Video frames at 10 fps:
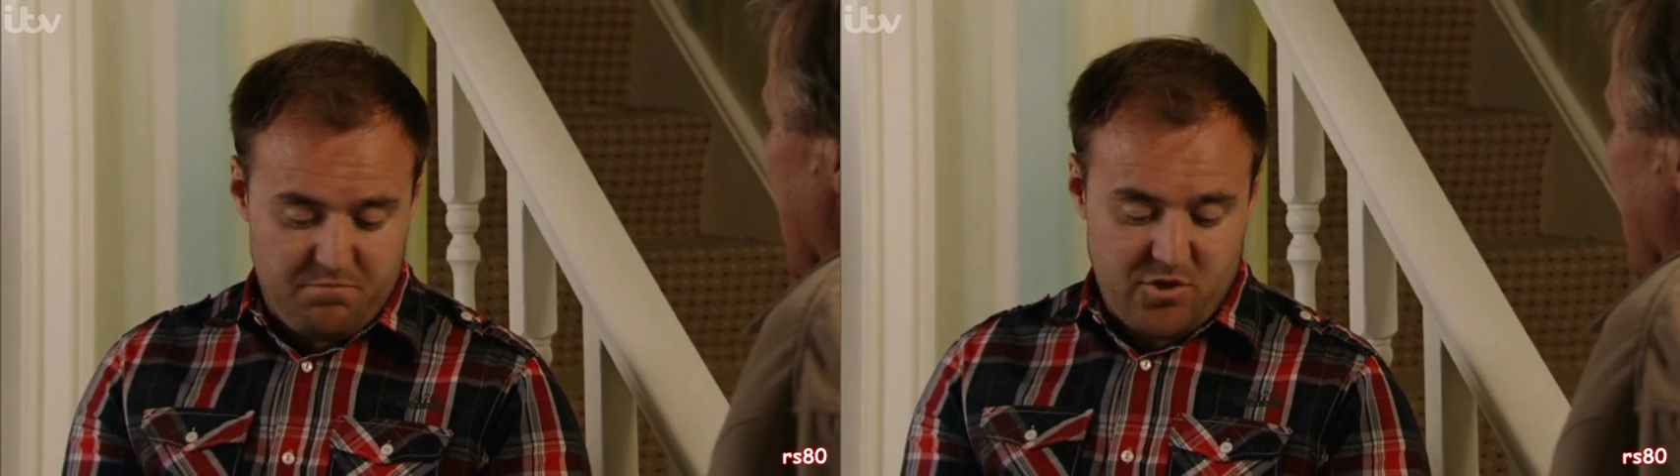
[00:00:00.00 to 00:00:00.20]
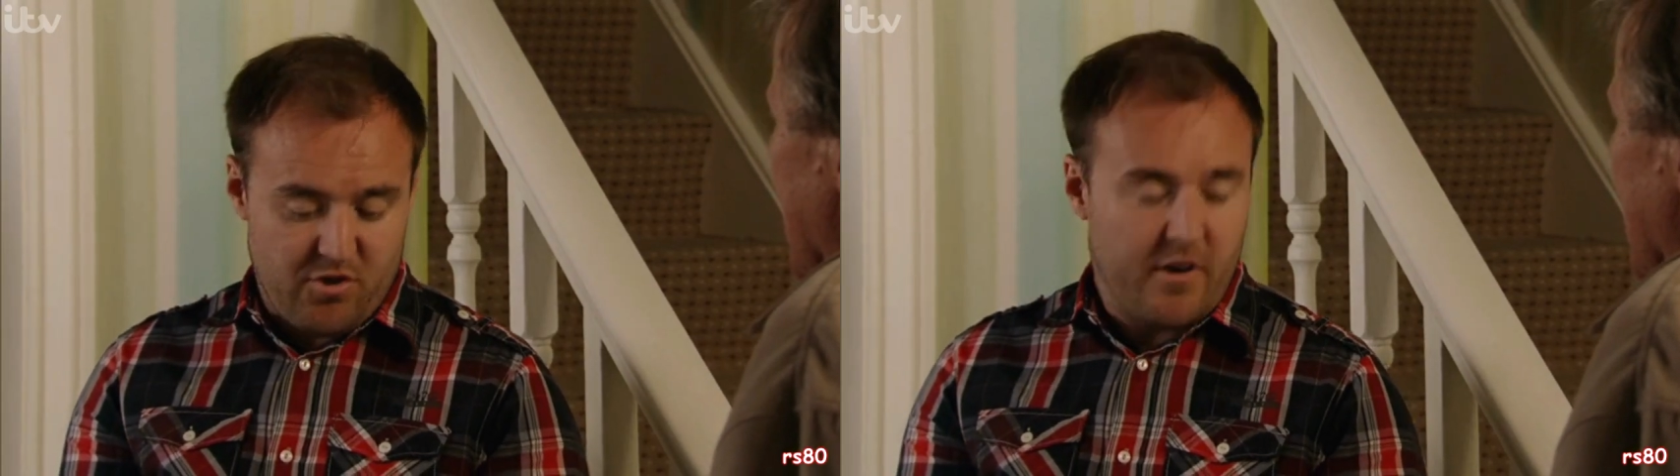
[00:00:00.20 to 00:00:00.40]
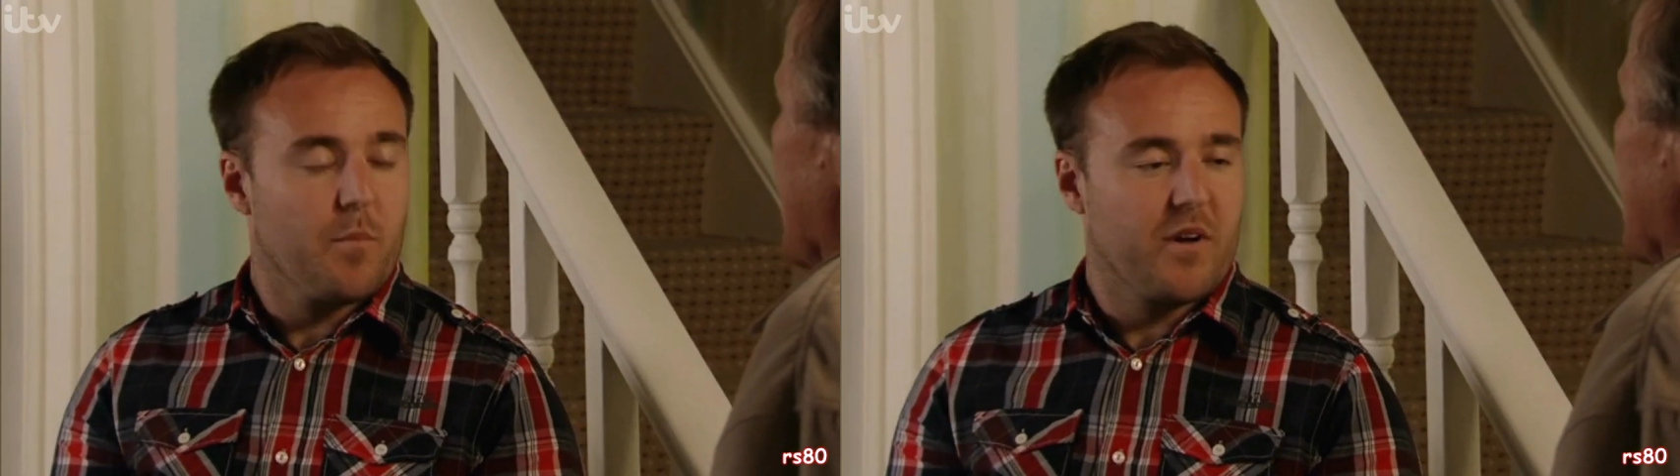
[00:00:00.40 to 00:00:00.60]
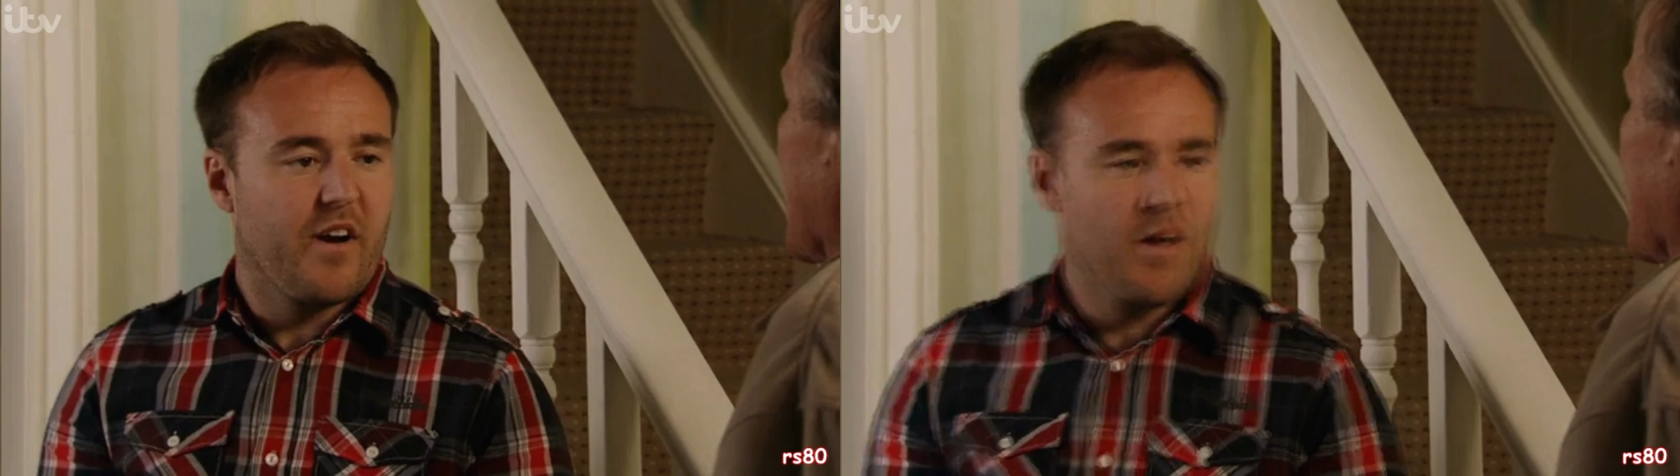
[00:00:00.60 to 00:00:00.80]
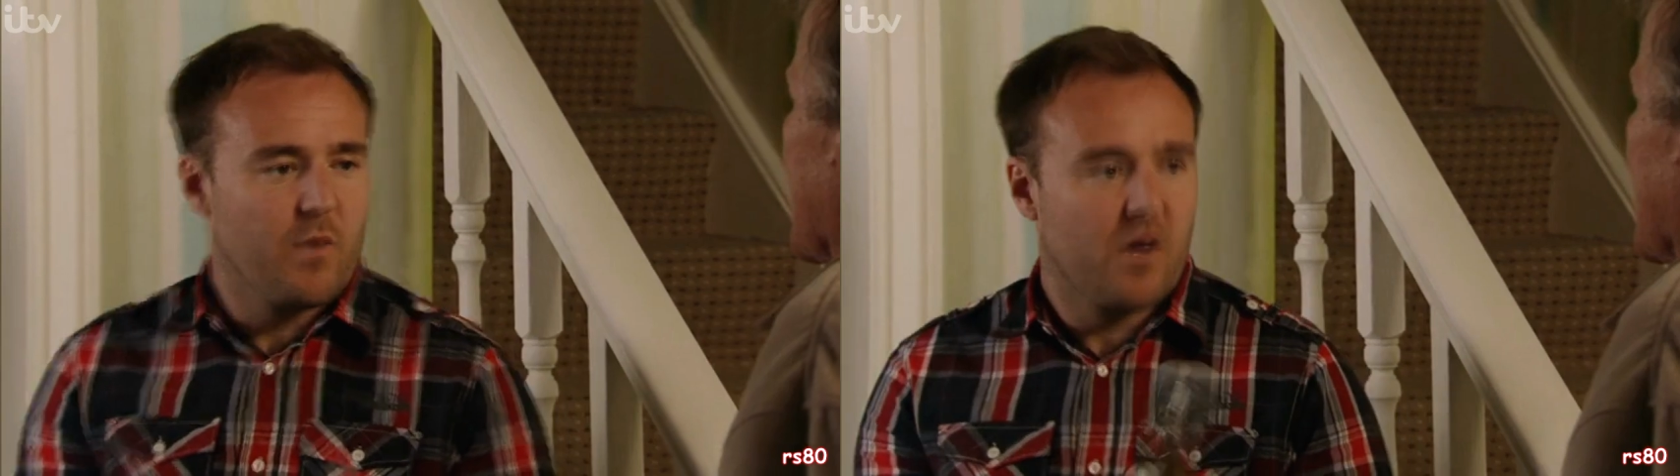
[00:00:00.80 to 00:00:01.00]
sure it'll be
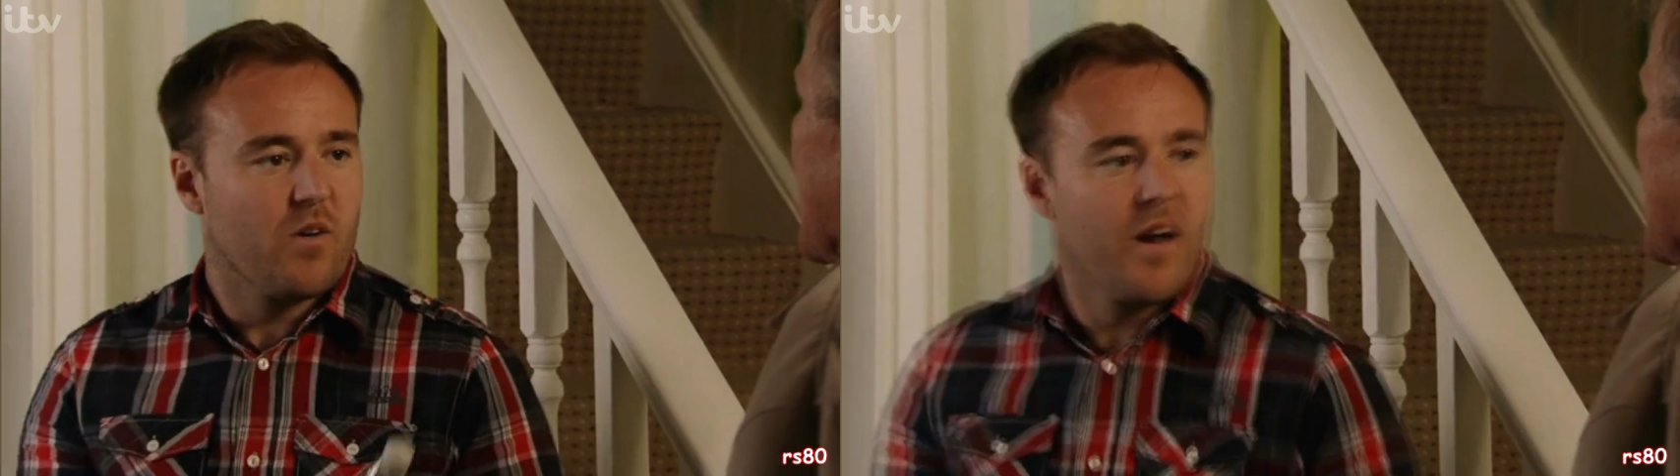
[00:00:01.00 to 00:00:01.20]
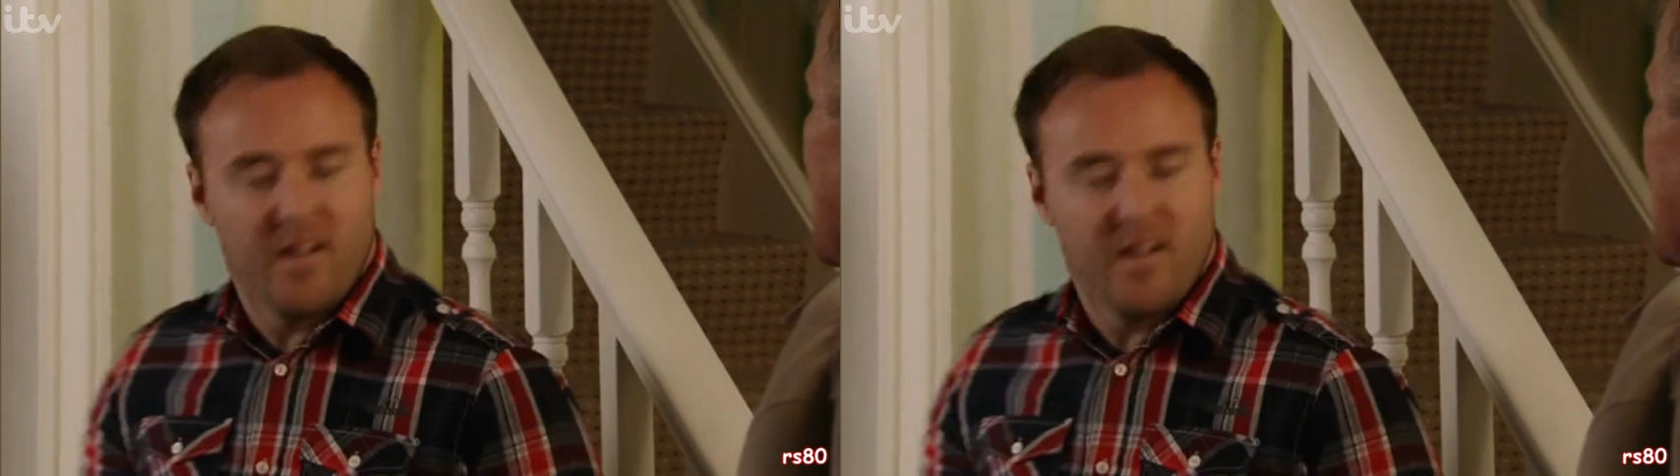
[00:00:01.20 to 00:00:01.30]
great with curry.